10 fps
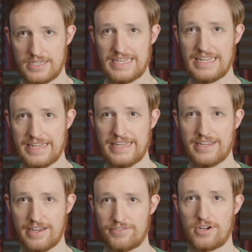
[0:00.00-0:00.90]
D,
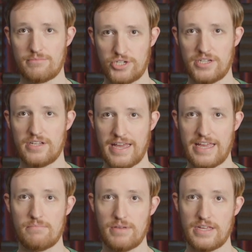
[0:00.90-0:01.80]
E, F sharp, G,
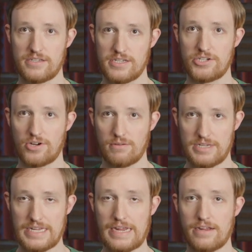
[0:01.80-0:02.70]
A, B, C sharp,
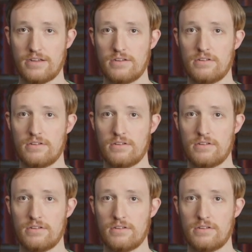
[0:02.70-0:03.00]
D,